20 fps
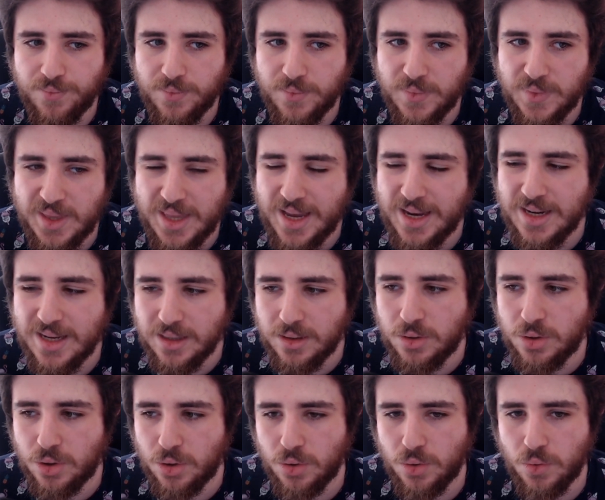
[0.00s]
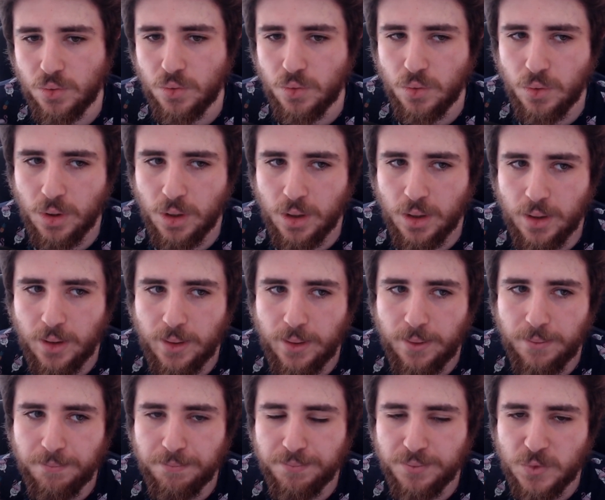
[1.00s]
they need to
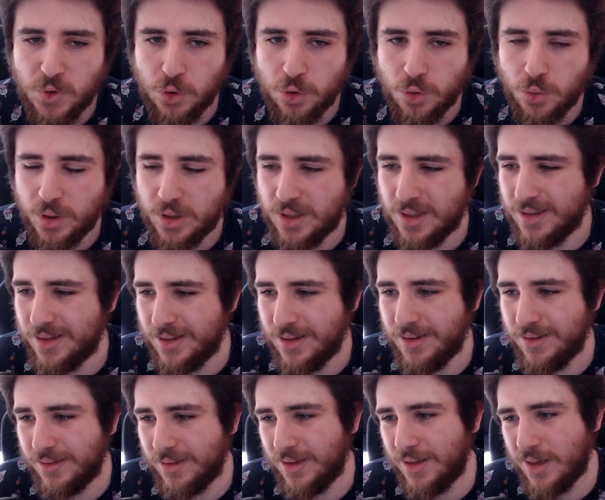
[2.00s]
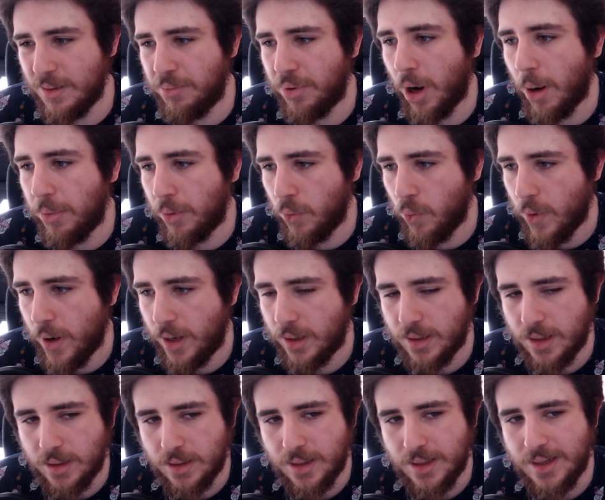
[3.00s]
do it in a proper way.
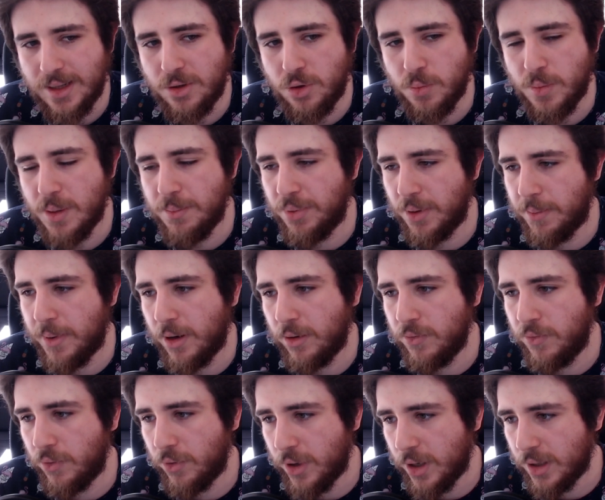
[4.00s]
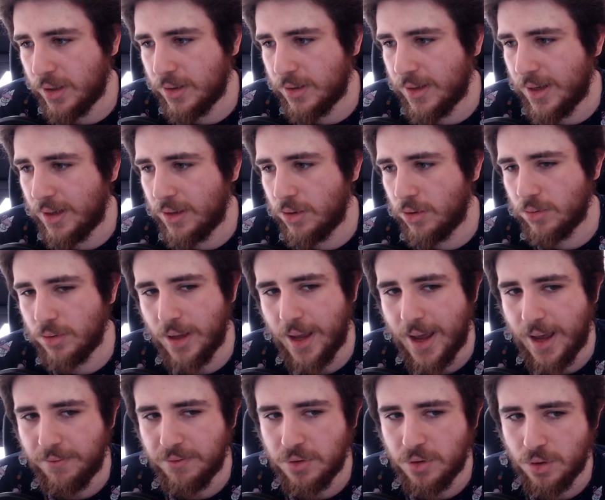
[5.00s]
They need to be prepared for it. They don't
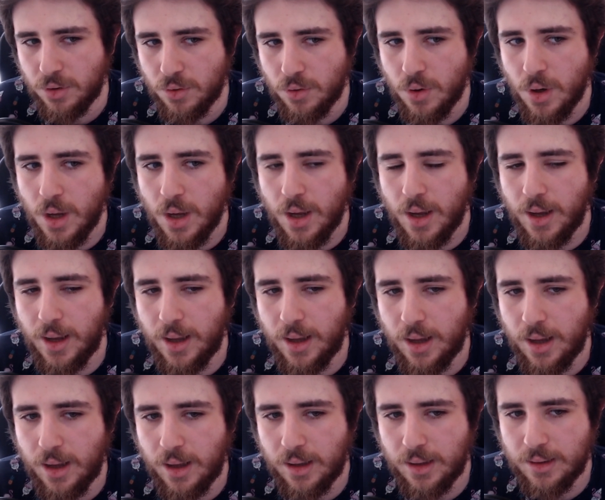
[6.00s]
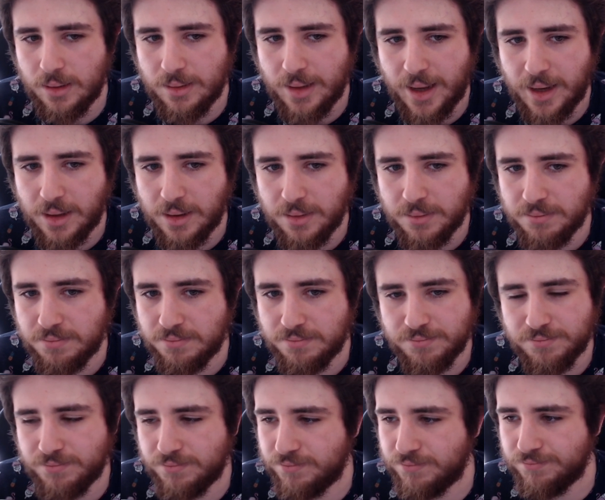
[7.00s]
have to like
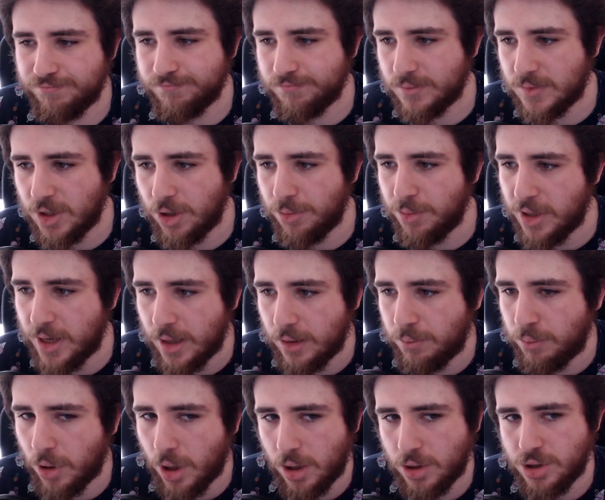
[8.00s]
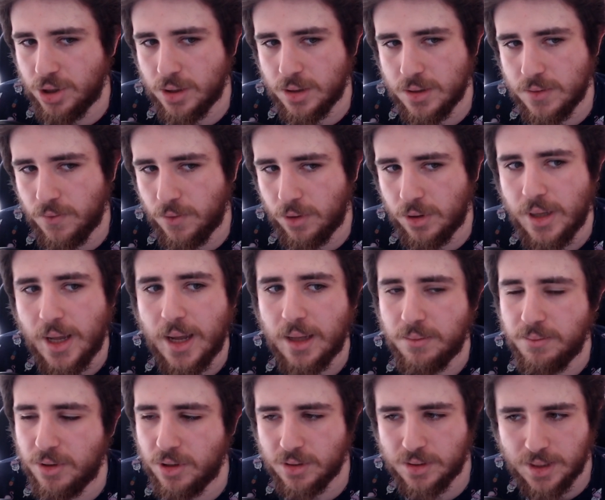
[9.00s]
terminate projects for
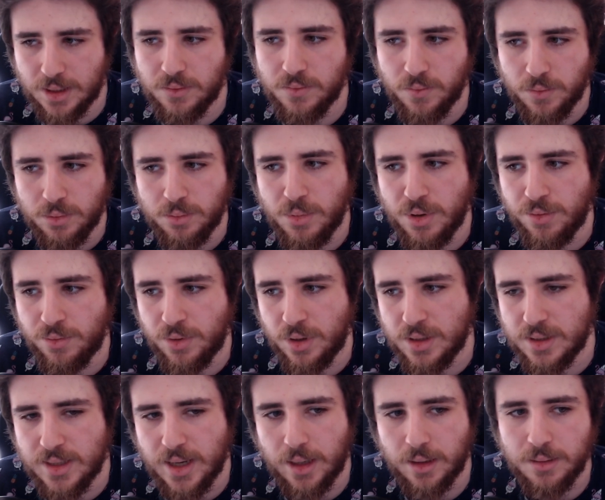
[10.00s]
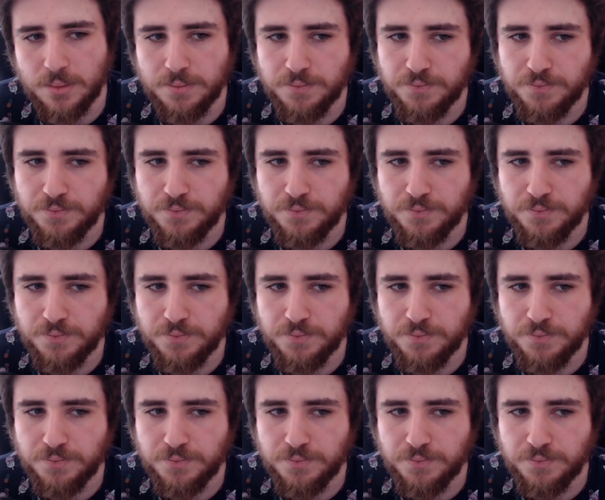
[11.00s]
that, because that would be really sad.